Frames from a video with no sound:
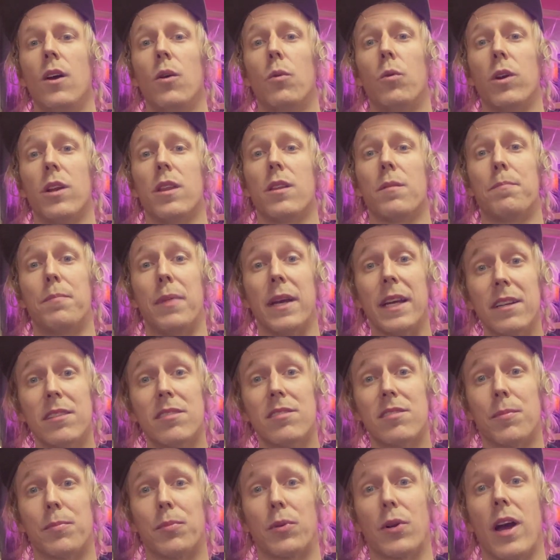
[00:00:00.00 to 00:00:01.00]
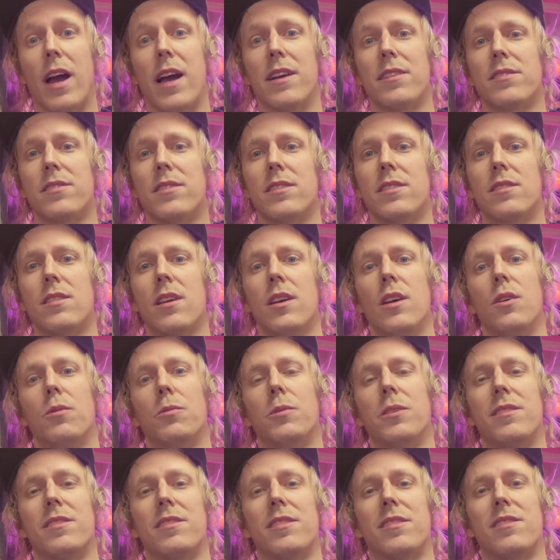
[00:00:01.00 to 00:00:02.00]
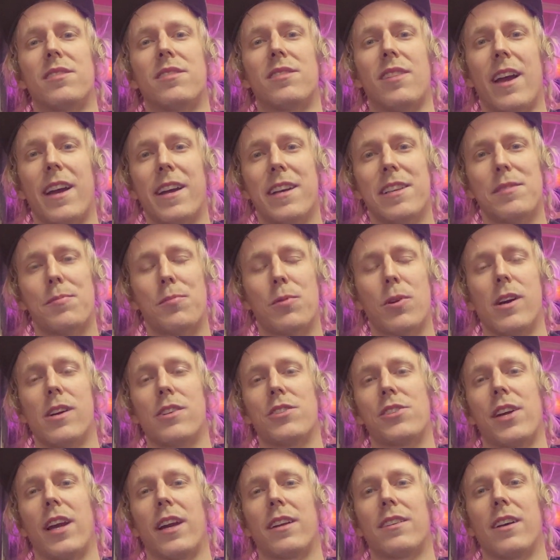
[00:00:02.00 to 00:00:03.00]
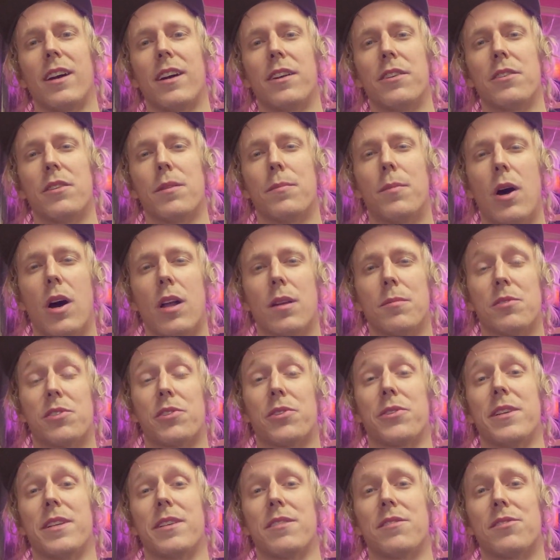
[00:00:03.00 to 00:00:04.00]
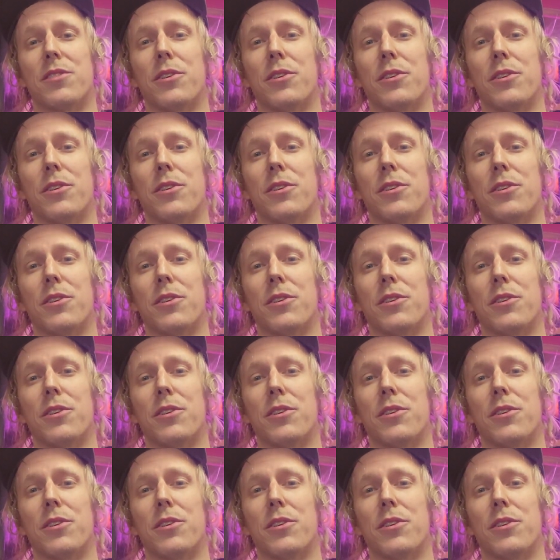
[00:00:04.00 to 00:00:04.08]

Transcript: One of the biggest surprises was this science project under the bottom screen.